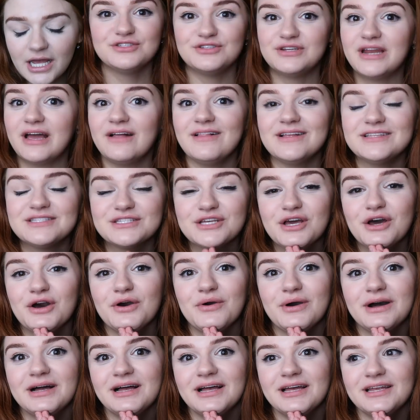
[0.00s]
So now let's
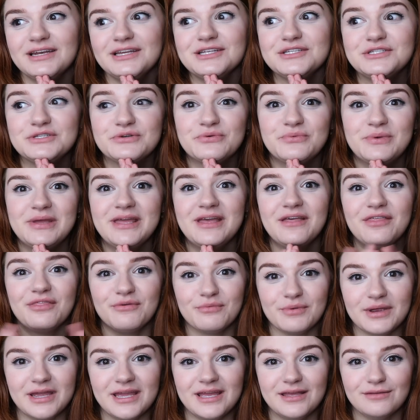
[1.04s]
go on to week
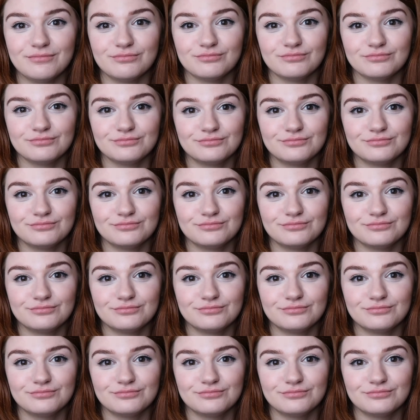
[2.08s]
three.